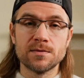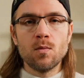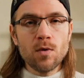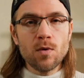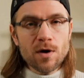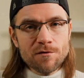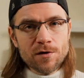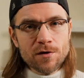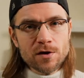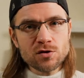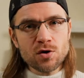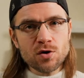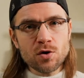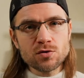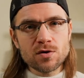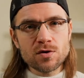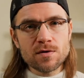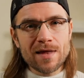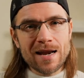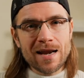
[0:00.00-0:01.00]
What if I
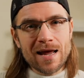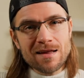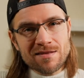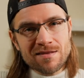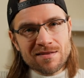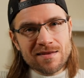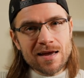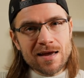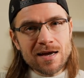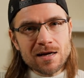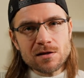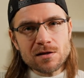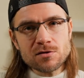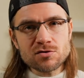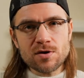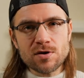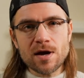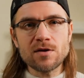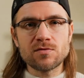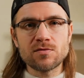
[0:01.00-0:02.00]
told you that a single
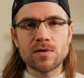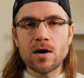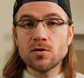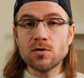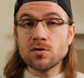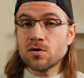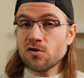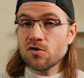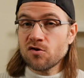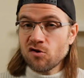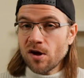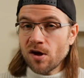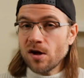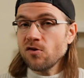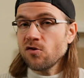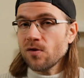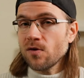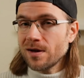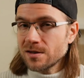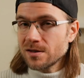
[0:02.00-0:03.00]
trade route could
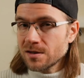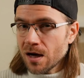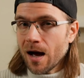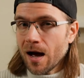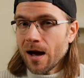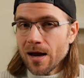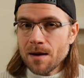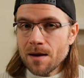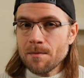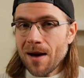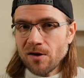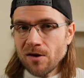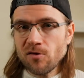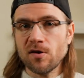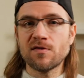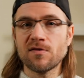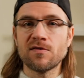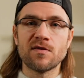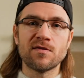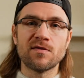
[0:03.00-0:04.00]
change your entire
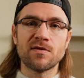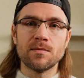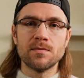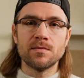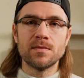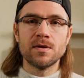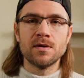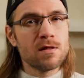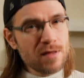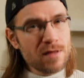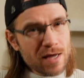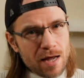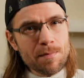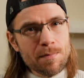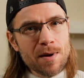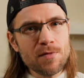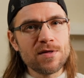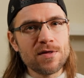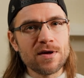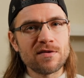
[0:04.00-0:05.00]
magic system? Think
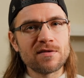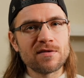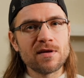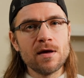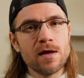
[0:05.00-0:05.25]
about this.